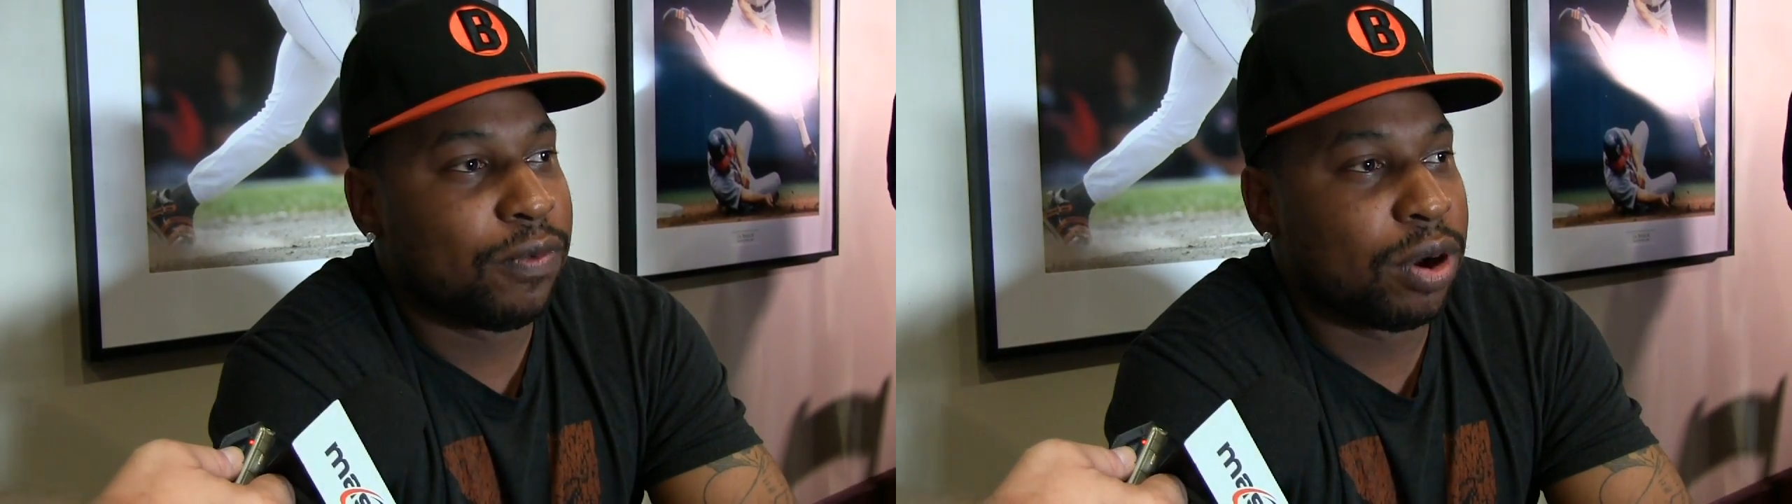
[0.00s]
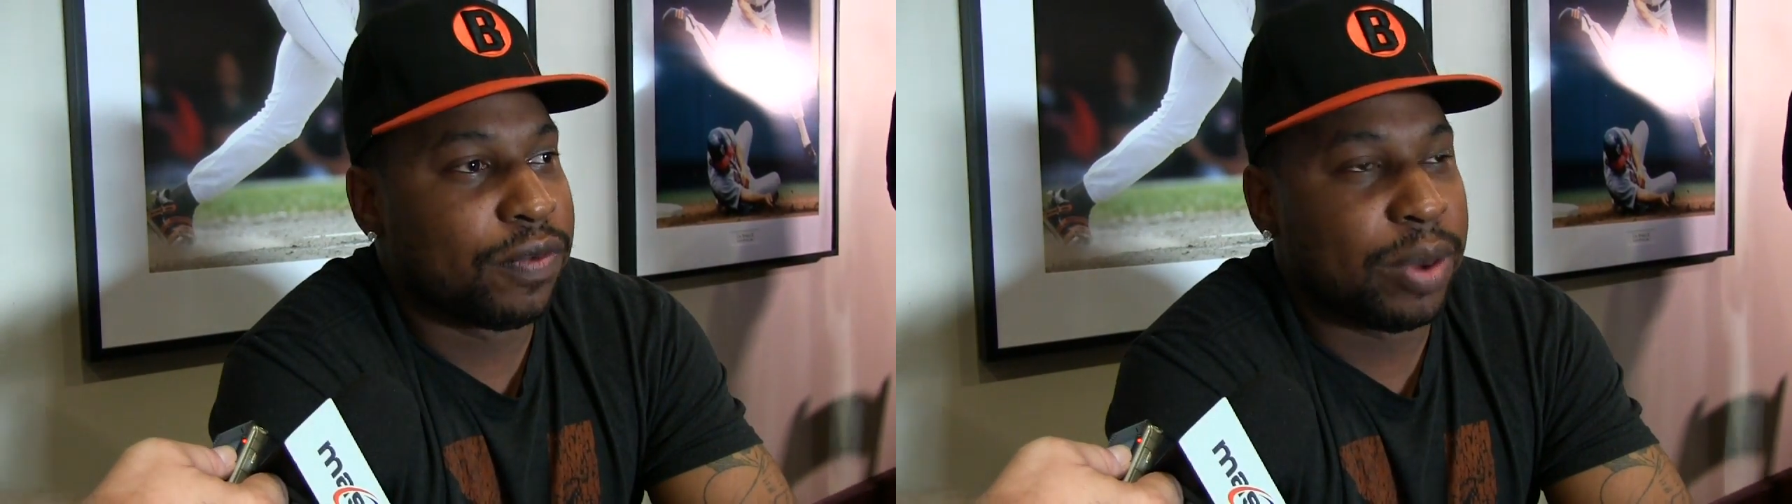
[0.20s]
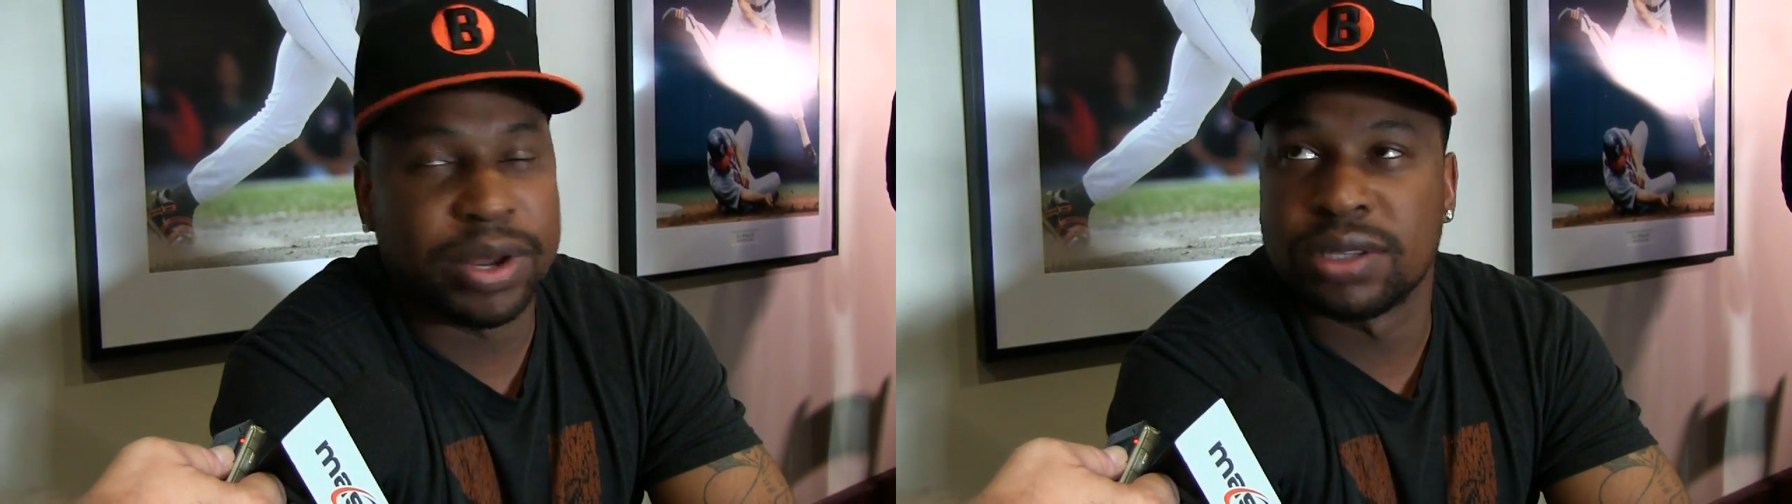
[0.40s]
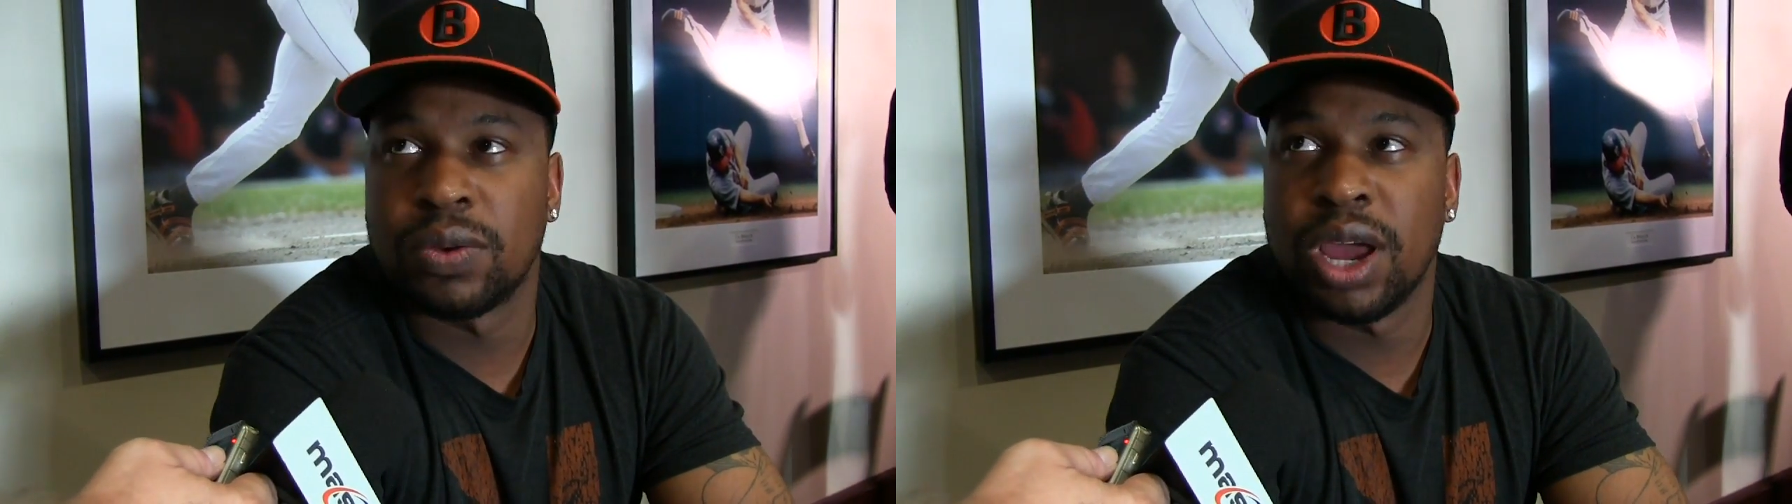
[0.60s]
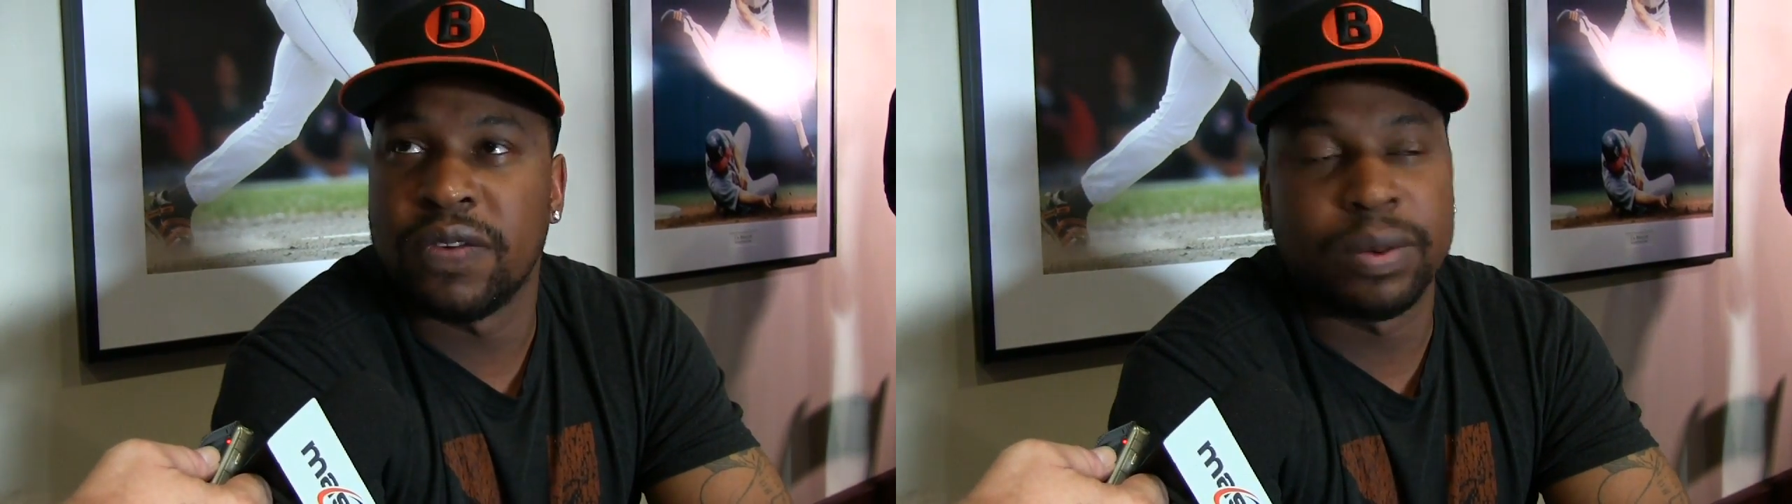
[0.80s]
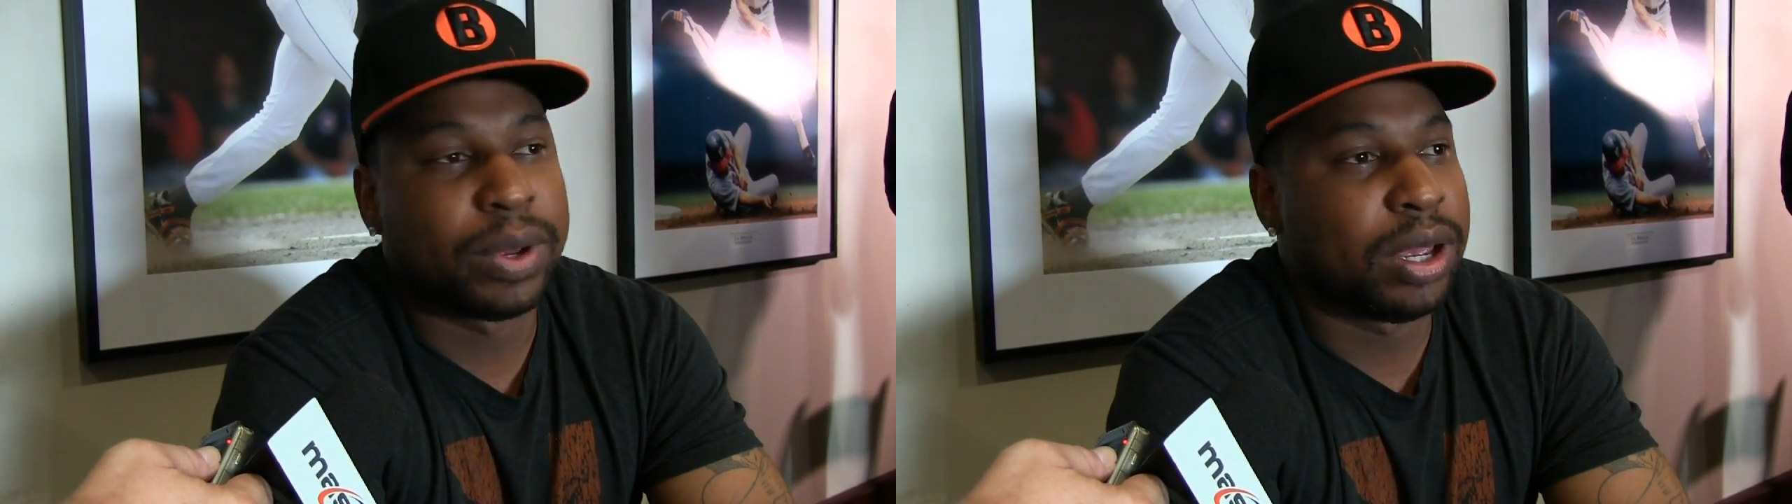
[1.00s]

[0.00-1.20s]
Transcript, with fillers: 45 minutes away from me.